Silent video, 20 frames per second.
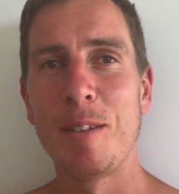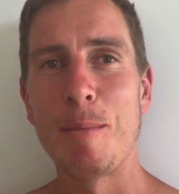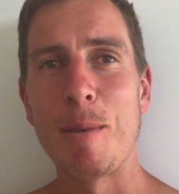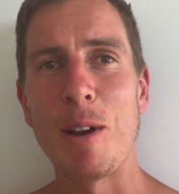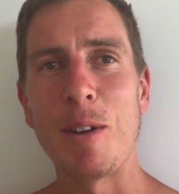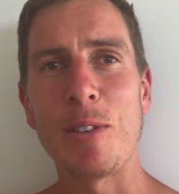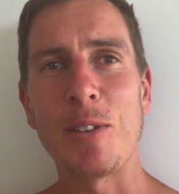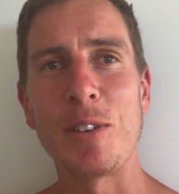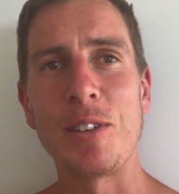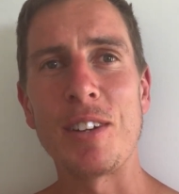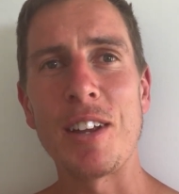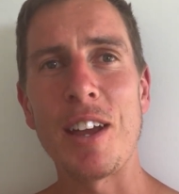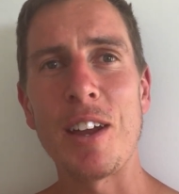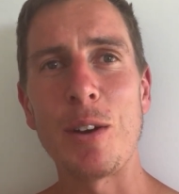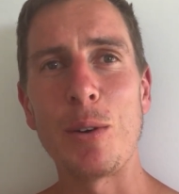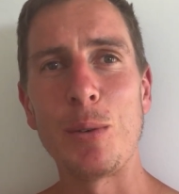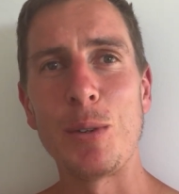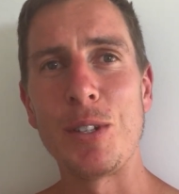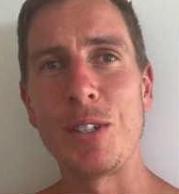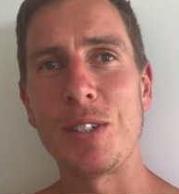marathon day I
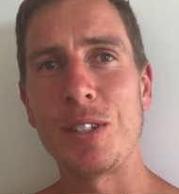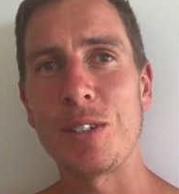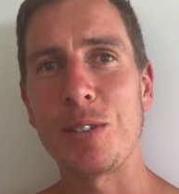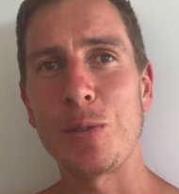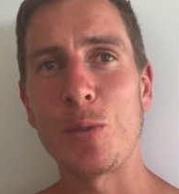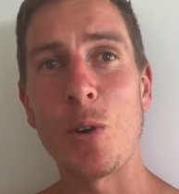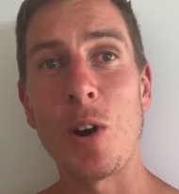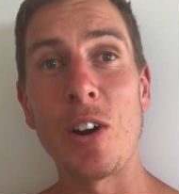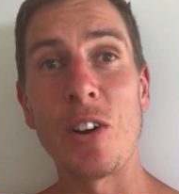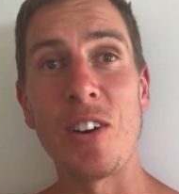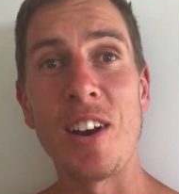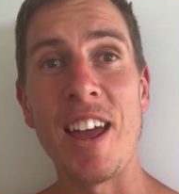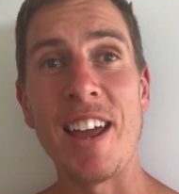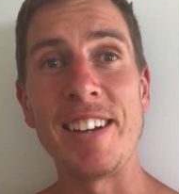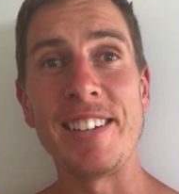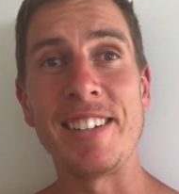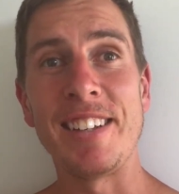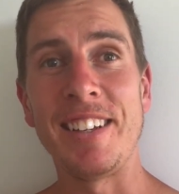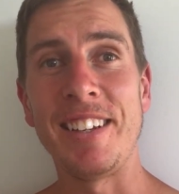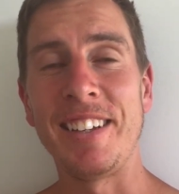was right on
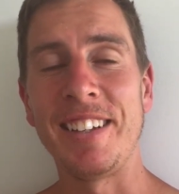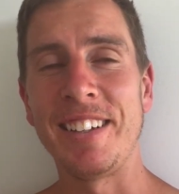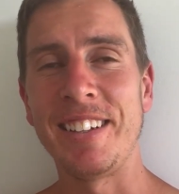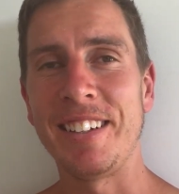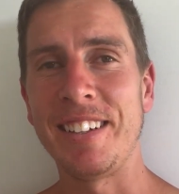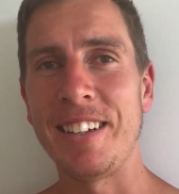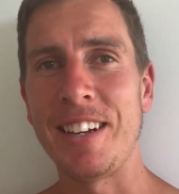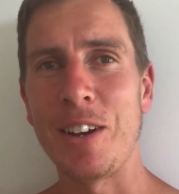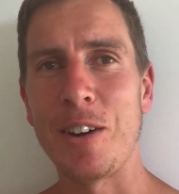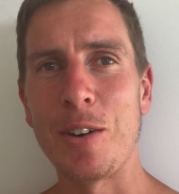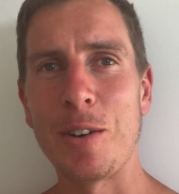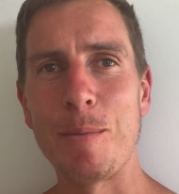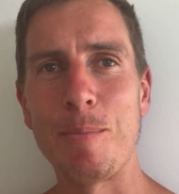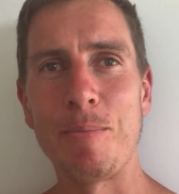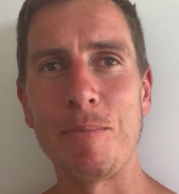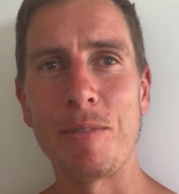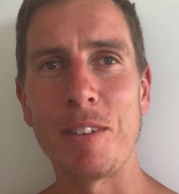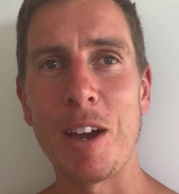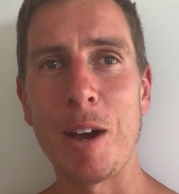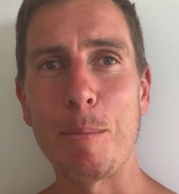80, now
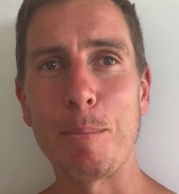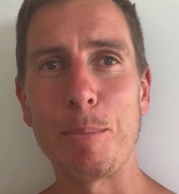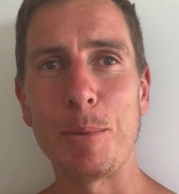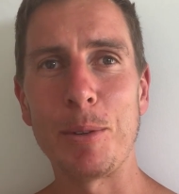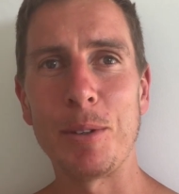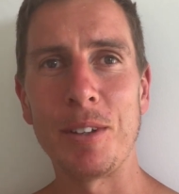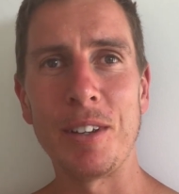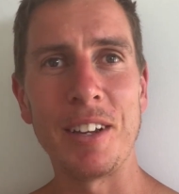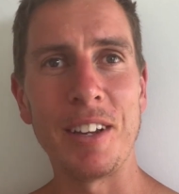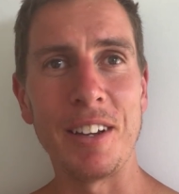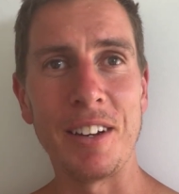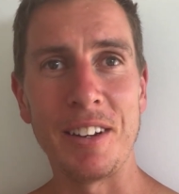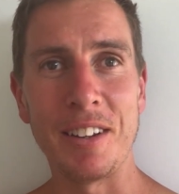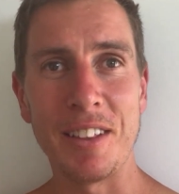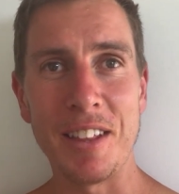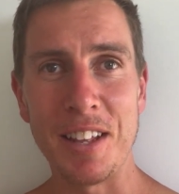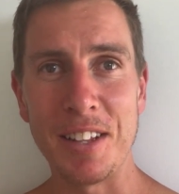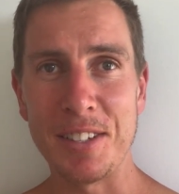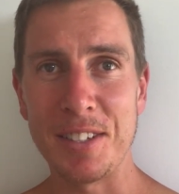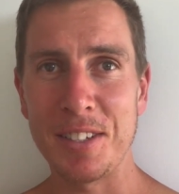I'm up and
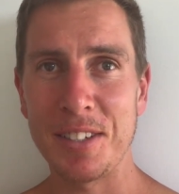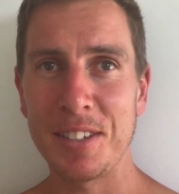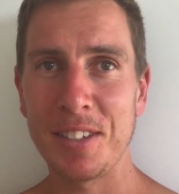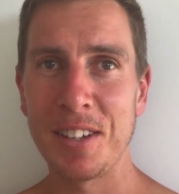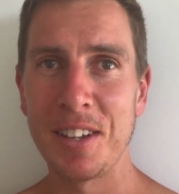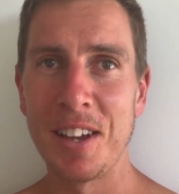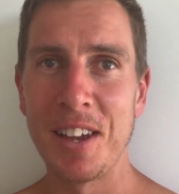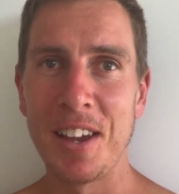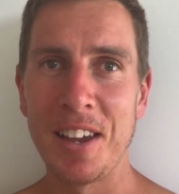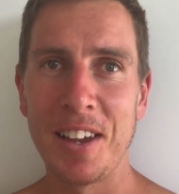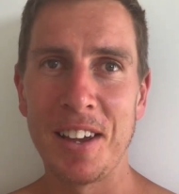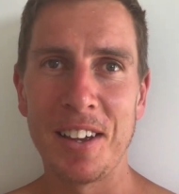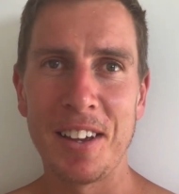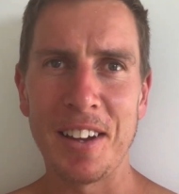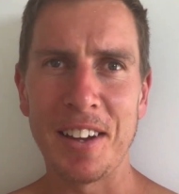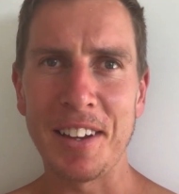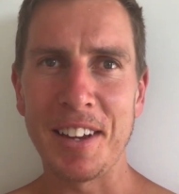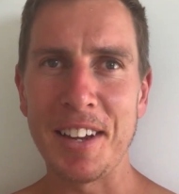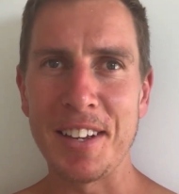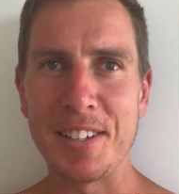that's
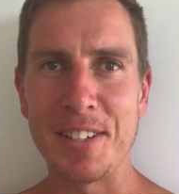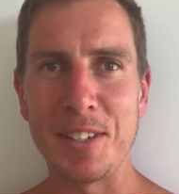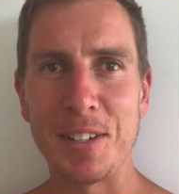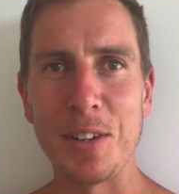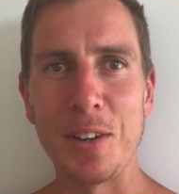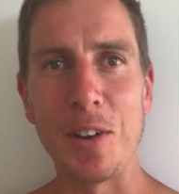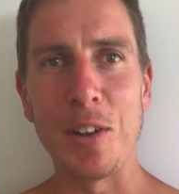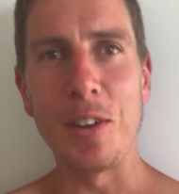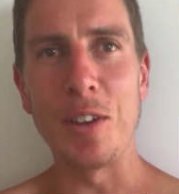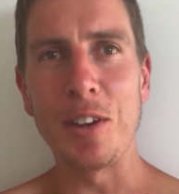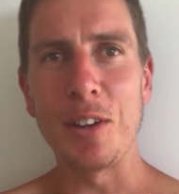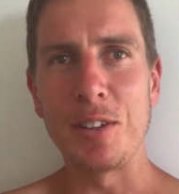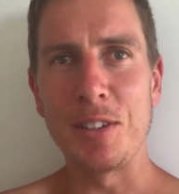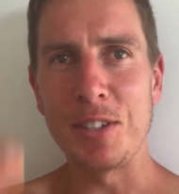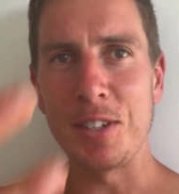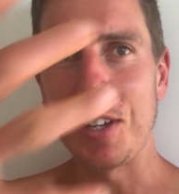I guess you know you can